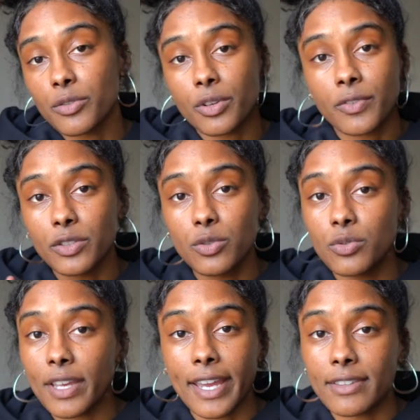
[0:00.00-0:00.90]
the thrift on
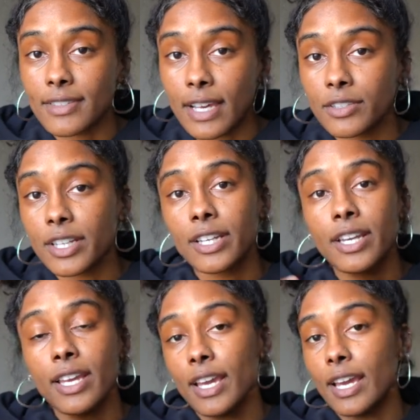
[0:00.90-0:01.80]
Tuesday and Saturday,
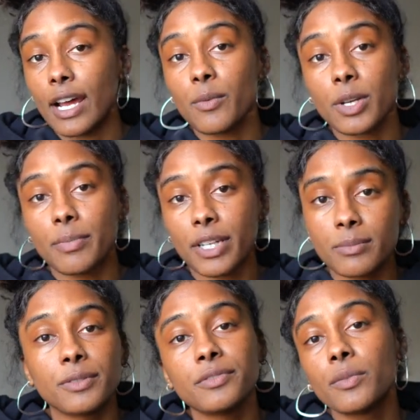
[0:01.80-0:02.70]
and I wanna pick
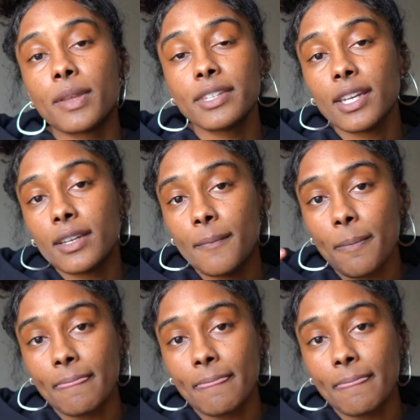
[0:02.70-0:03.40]
up and film that day,